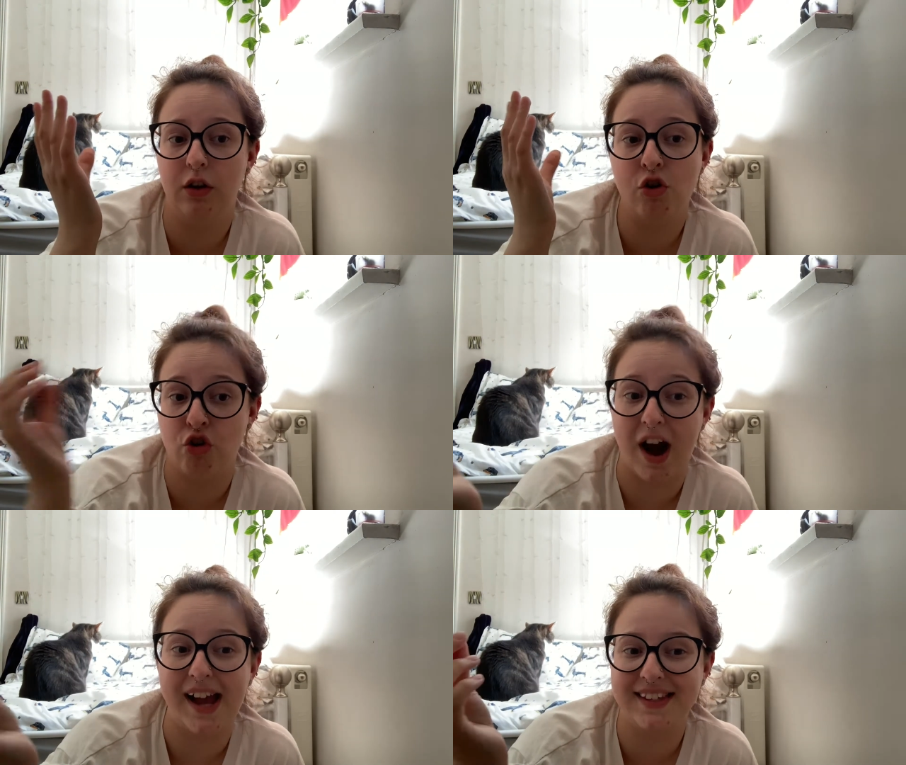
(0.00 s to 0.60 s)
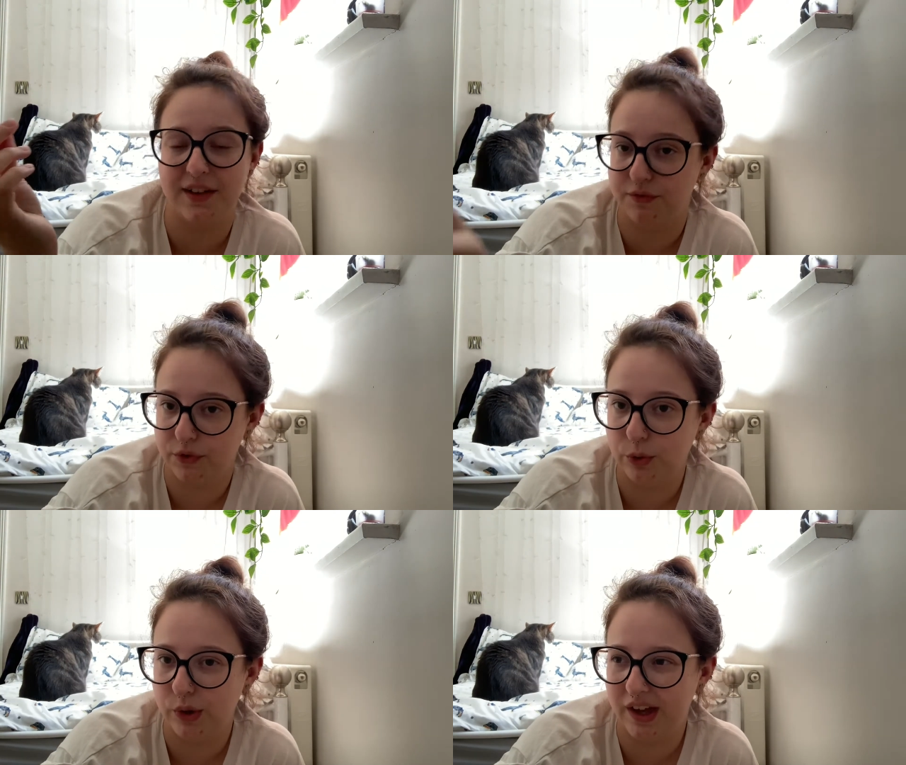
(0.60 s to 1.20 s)
crass and
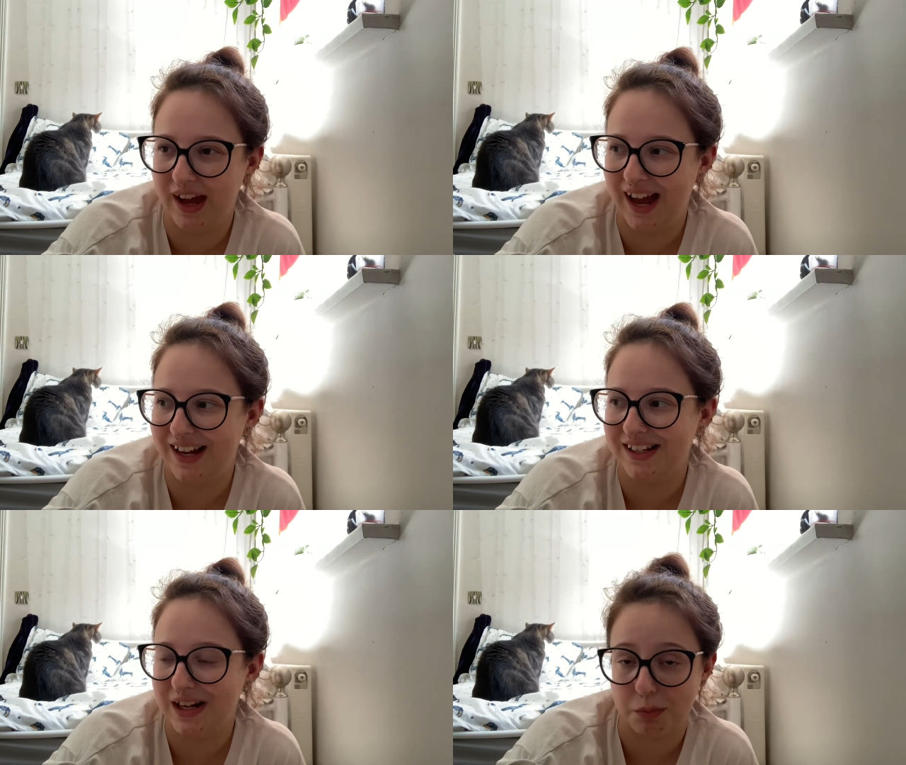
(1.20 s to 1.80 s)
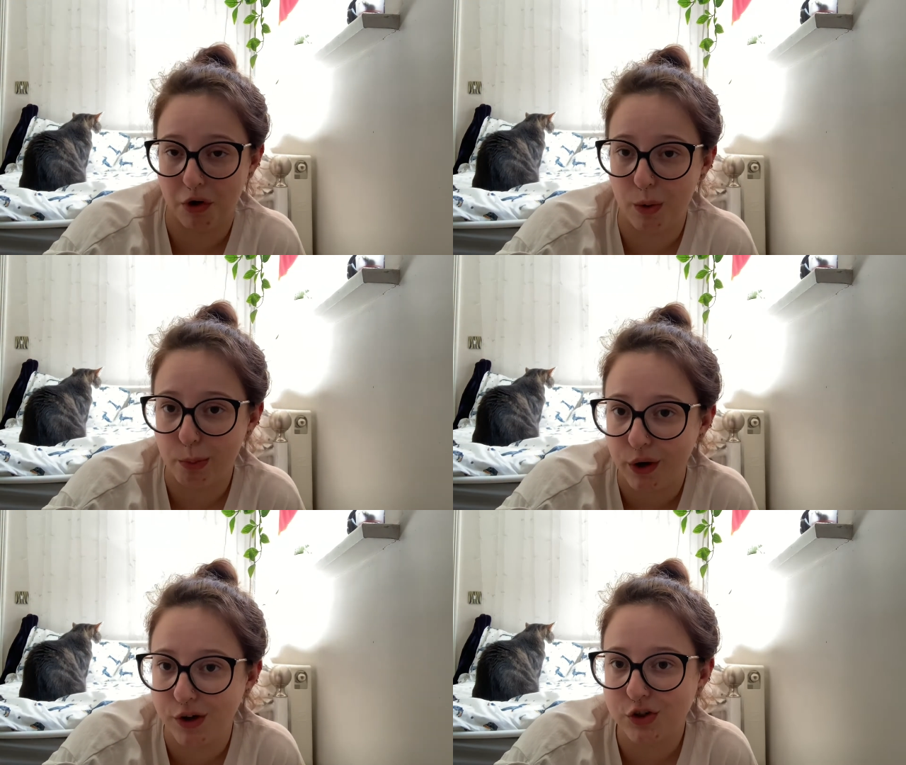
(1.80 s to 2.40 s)
vulgar and
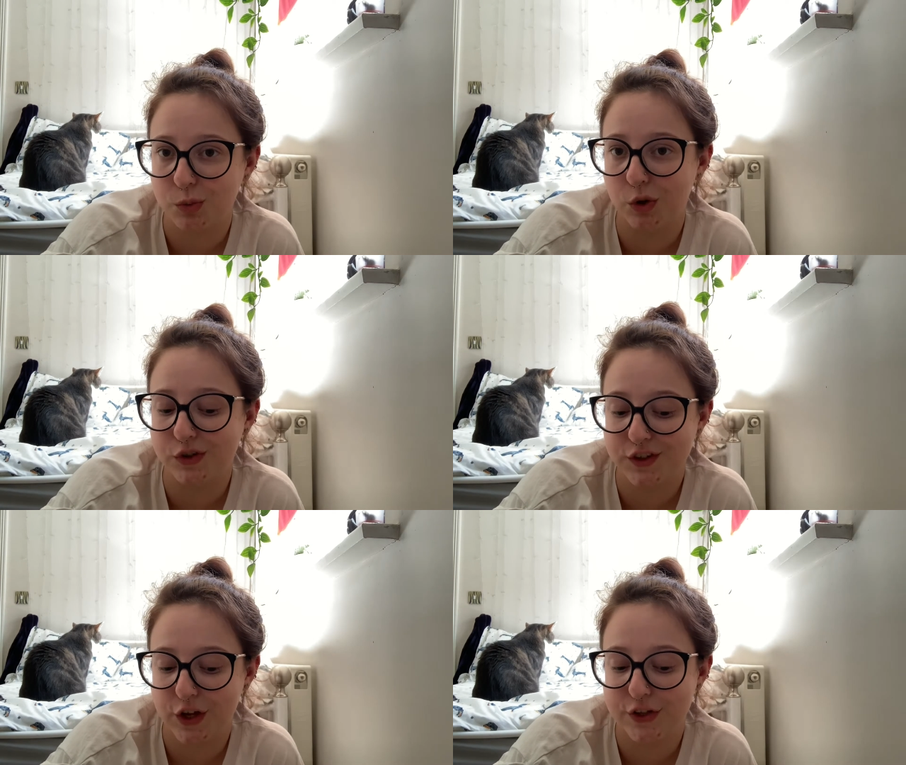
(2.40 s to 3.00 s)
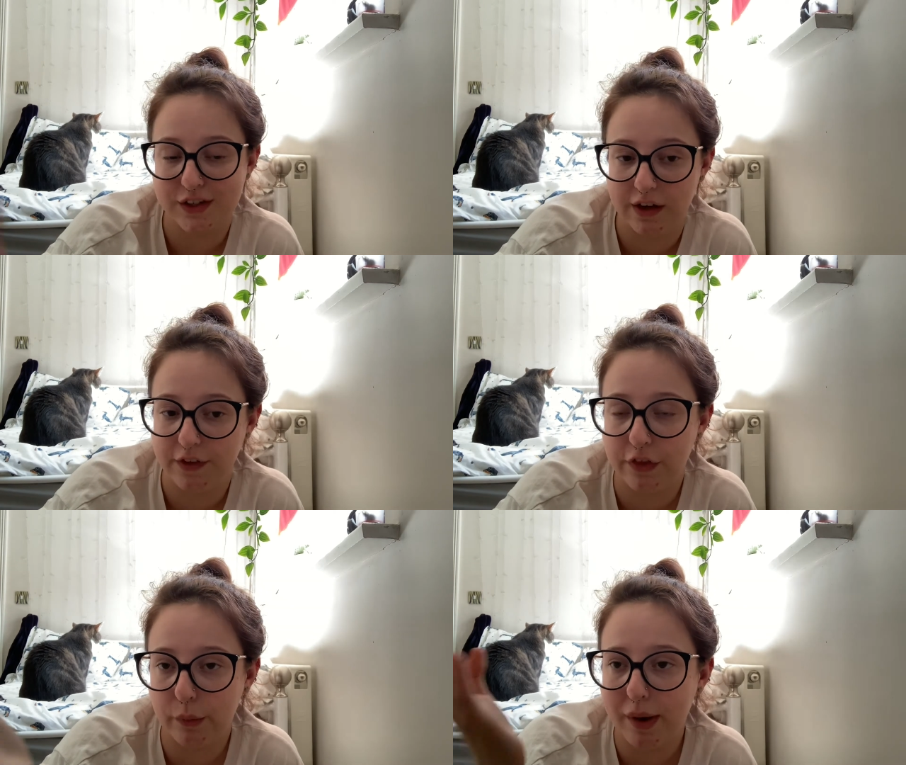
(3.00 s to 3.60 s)
inappropriate towards Circe and
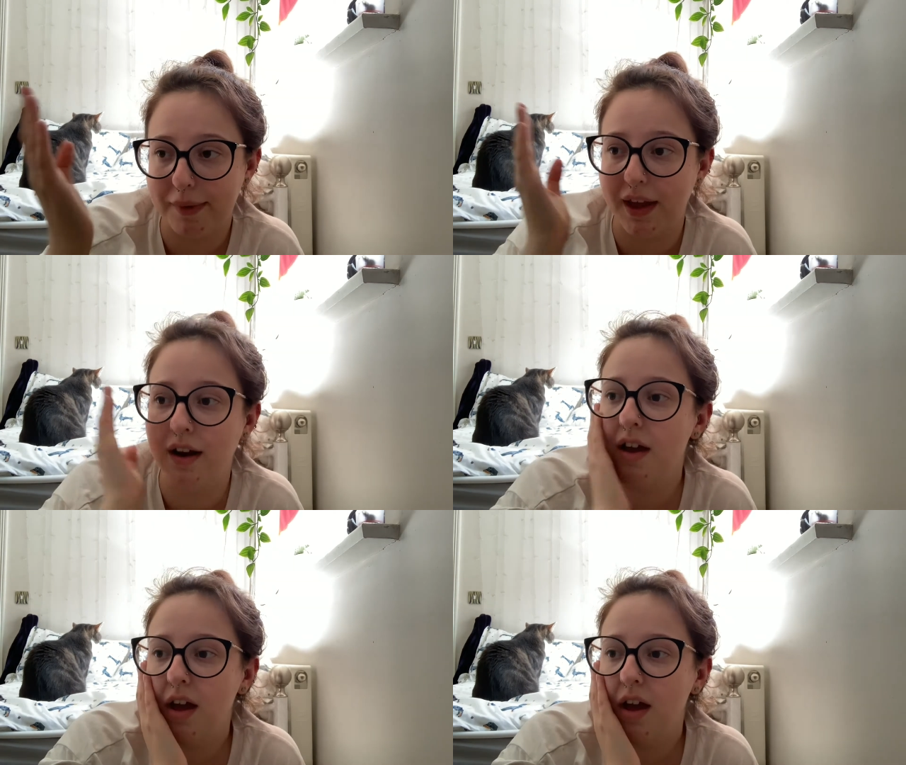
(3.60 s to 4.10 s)
the other women,